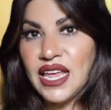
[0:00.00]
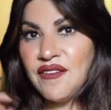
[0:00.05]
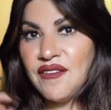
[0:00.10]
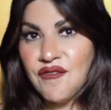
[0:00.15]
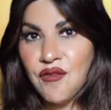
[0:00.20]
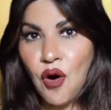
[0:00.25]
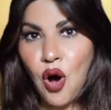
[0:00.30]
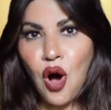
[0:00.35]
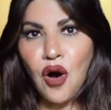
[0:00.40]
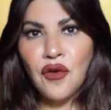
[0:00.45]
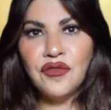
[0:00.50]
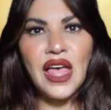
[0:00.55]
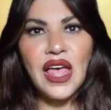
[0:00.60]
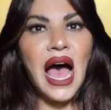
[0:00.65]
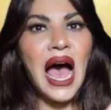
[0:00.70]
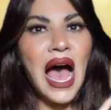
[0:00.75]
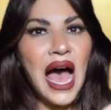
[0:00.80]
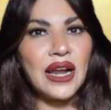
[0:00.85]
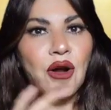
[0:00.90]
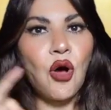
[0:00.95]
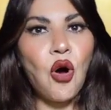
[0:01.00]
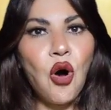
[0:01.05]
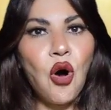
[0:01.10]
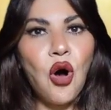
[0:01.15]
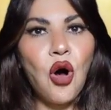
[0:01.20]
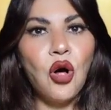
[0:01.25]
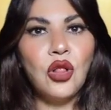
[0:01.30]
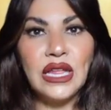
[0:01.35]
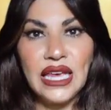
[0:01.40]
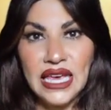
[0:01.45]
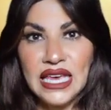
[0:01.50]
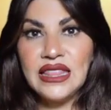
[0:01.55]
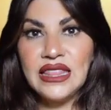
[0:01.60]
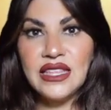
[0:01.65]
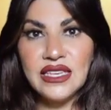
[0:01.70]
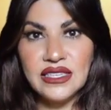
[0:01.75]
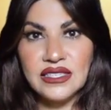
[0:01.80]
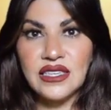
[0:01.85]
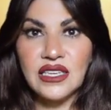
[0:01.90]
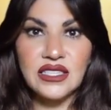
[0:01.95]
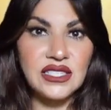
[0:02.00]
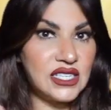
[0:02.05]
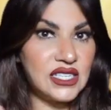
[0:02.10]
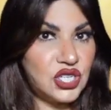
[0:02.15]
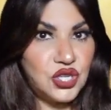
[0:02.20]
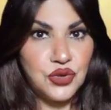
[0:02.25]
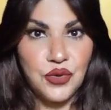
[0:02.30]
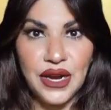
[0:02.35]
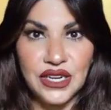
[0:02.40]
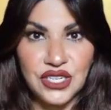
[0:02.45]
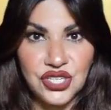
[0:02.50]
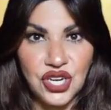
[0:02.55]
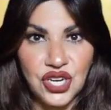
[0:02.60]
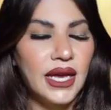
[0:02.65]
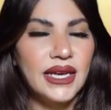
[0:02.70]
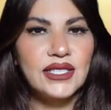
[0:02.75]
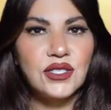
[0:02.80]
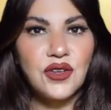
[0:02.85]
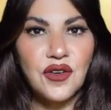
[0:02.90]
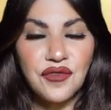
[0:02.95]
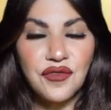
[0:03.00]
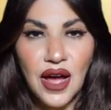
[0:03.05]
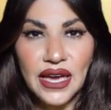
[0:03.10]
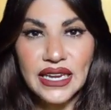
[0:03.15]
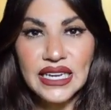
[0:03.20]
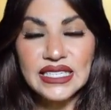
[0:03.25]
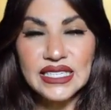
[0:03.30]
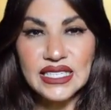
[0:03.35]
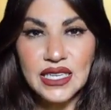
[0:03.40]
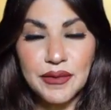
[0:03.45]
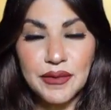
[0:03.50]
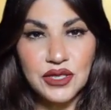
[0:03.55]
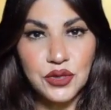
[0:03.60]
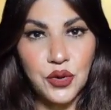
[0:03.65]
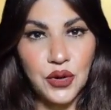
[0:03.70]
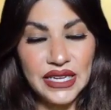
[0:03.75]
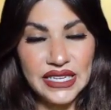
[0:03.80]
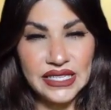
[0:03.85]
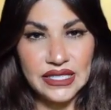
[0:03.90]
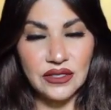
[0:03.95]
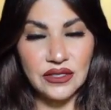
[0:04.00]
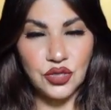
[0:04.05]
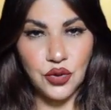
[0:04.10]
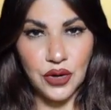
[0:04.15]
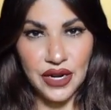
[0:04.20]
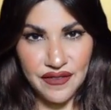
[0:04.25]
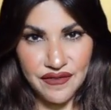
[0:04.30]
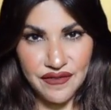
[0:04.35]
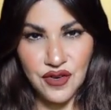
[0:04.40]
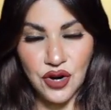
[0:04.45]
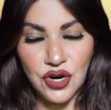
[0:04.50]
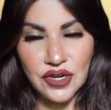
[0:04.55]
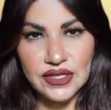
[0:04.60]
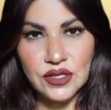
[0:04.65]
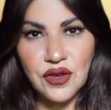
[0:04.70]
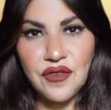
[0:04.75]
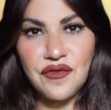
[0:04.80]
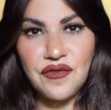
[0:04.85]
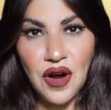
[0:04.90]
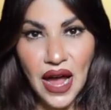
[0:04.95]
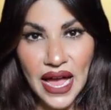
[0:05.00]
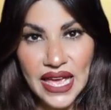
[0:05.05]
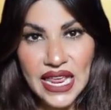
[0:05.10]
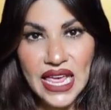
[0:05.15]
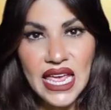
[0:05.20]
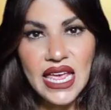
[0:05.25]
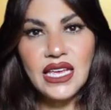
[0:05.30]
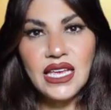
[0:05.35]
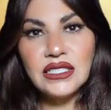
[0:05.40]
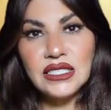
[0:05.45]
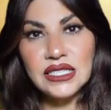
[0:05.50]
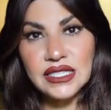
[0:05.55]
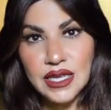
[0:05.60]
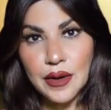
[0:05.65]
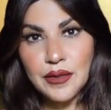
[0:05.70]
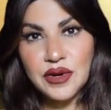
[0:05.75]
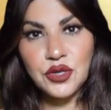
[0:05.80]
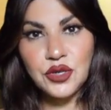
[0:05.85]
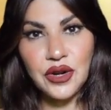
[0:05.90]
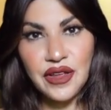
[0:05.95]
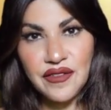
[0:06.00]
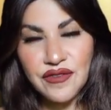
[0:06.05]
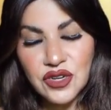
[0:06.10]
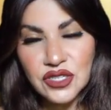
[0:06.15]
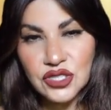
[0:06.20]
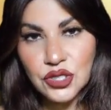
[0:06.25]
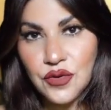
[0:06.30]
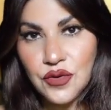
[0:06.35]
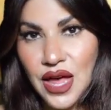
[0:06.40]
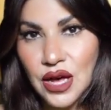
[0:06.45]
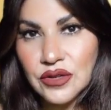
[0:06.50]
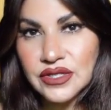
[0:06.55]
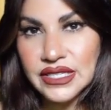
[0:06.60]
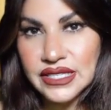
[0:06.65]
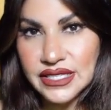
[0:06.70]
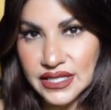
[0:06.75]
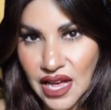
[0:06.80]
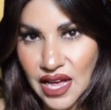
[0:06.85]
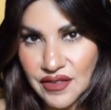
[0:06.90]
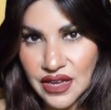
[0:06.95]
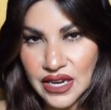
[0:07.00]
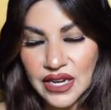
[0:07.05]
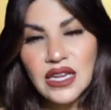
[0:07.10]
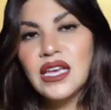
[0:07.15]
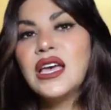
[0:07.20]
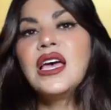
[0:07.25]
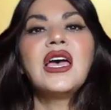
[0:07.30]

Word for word: involved at all in this situation. So Friday, December twentieth, twenty-first. So Friday, December twenty-first, two thousand seven.